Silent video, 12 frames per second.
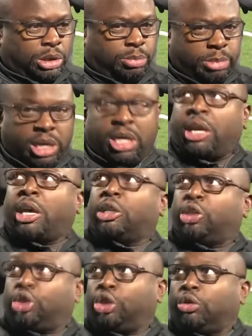me
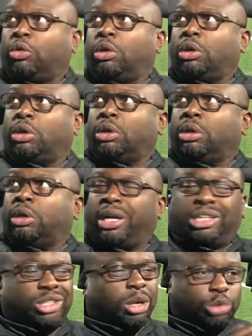against you.
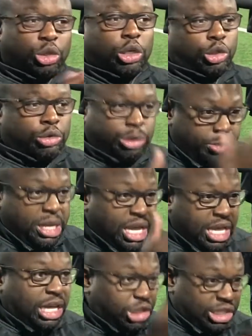At some junctures, me
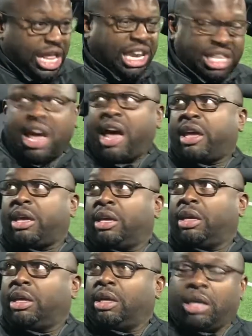against that guy.
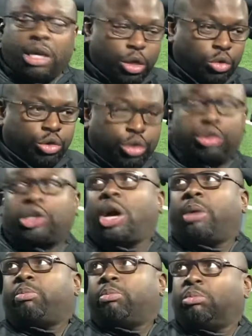Go do your
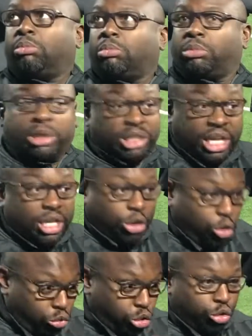job. That's it.
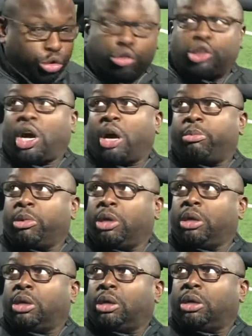Go do your job.
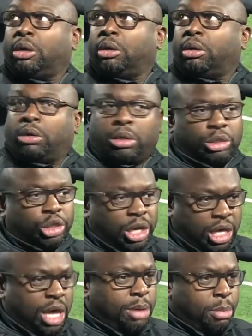
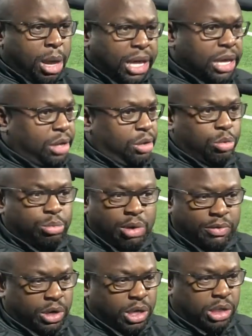JK, Mike, whomever it